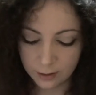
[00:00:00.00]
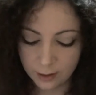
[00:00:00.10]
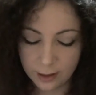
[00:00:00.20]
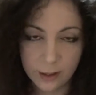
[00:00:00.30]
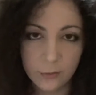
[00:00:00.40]

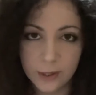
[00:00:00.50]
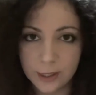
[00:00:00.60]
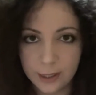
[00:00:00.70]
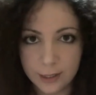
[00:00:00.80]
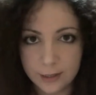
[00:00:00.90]
I
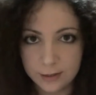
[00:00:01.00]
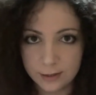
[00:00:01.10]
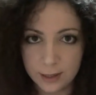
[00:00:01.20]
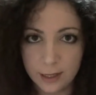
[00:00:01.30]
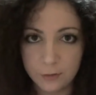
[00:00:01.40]

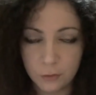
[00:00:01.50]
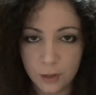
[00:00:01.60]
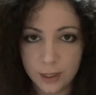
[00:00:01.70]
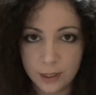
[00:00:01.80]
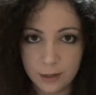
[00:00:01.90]
realized
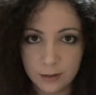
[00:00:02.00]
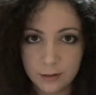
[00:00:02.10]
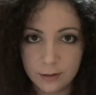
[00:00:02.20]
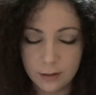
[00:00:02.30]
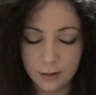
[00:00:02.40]
halfway
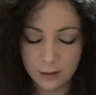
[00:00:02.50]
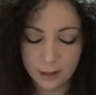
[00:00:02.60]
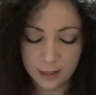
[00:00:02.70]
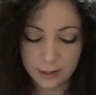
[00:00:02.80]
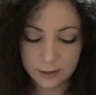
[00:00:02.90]

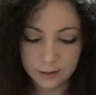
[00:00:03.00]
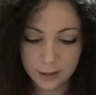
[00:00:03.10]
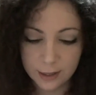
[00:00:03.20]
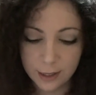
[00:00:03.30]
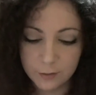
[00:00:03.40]
that
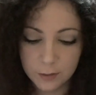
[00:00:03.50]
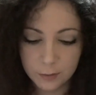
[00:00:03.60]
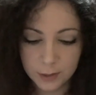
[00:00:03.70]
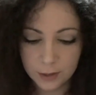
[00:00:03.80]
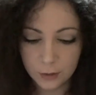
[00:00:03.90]
I
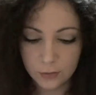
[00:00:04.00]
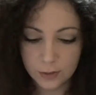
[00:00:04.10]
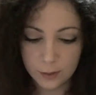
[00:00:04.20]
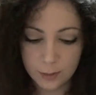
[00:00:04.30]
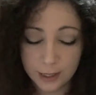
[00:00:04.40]
haven't been
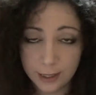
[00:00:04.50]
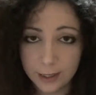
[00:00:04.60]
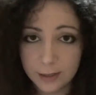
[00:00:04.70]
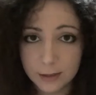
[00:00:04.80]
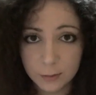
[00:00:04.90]
using my
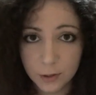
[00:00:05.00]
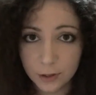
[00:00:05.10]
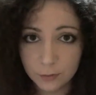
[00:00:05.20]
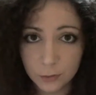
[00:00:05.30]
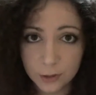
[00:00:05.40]

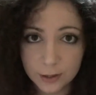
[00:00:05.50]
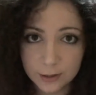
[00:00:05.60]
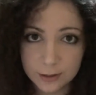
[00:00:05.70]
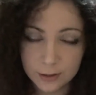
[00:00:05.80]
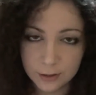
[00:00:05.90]
ASMR
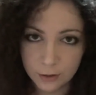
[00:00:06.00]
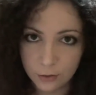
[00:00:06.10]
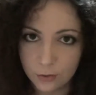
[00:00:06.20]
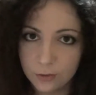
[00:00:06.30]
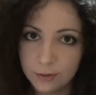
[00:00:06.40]
voice, so
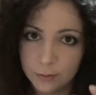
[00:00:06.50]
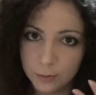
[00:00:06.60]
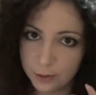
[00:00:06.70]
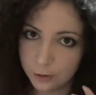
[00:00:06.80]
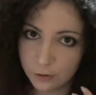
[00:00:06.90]
I'm
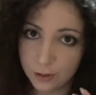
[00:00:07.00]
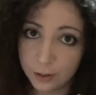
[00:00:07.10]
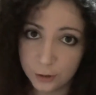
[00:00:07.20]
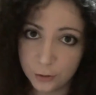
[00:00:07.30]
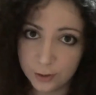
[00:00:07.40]
gonna try
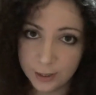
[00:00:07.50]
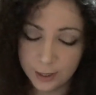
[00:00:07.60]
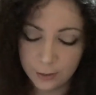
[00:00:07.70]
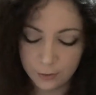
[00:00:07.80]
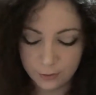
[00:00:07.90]
to do it
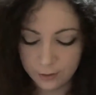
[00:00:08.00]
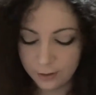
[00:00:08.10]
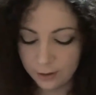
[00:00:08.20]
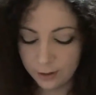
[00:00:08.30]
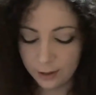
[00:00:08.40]
now.
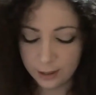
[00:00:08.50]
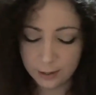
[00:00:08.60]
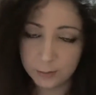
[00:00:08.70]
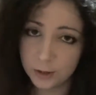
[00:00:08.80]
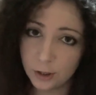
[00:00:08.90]

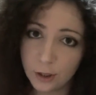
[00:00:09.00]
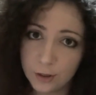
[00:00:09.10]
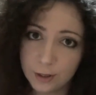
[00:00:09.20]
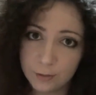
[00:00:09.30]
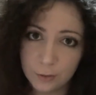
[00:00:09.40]
I'm
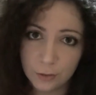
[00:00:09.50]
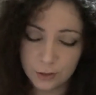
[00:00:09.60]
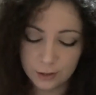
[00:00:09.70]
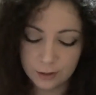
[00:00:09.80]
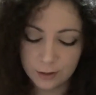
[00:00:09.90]
sorry if it
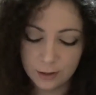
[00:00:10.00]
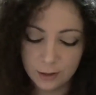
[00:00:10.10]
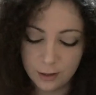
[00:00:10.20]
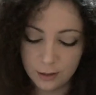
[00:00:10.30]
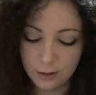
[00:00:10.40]
wasn't
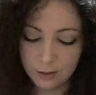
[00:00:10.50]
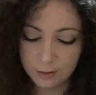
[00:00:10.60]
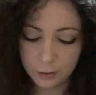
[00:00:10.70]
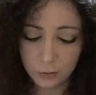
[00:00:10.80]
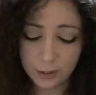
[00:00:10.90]

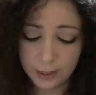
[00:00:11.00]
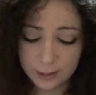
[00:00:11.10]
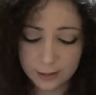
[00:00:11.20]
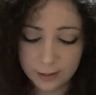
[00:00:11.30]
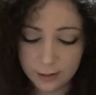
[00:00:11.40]
that
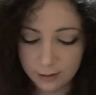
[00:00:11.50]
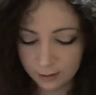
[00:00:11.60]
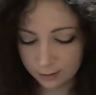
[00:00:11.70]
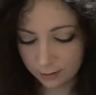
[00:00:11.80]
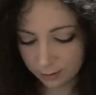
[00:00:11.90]
relaxing
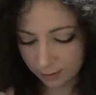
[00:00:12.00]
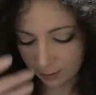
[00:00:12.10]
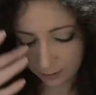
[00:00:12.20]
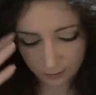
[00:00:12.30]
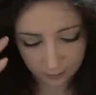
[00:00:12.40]

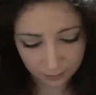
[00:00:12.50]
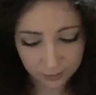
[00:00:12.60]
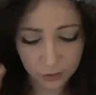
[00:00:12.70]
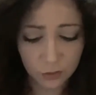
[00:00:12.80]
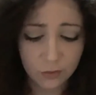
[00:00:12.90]

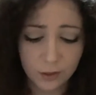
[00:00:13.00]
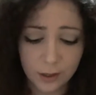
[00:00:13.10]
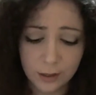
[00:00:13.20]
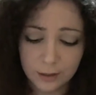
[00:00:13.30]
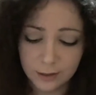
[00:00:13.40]
so far.